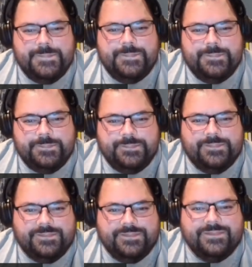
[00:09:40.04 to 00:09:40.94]

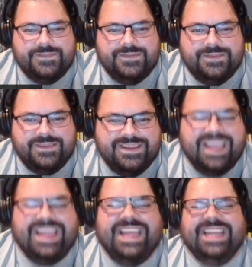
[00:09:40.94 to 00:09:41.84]

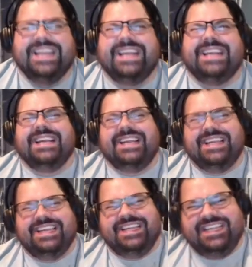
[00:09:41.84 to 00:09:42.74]

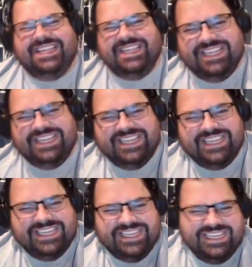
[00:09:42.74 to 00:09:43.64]

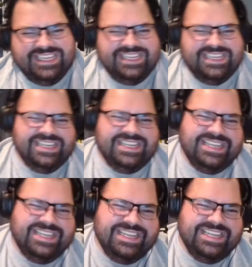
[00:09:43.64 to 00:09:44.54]

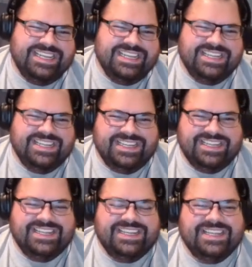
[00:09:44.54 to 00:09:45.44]

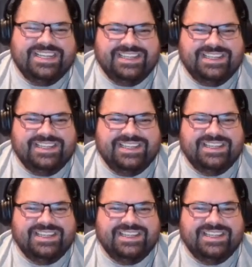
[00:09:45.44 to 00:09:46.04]
This person isn't speaking.